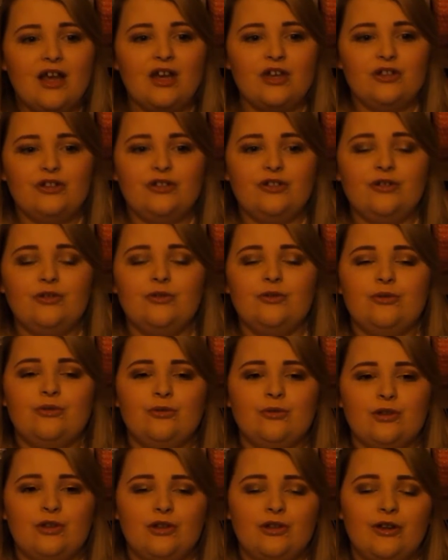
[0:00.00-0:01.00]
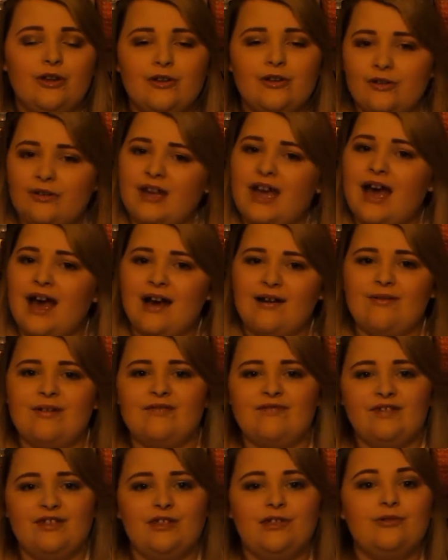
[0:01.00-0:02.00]
You learn however
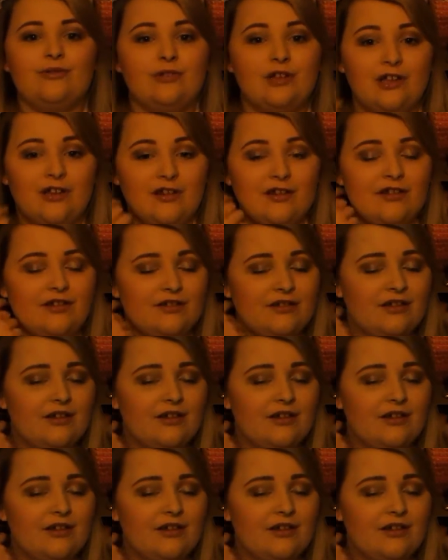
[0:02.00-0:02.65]
you learn.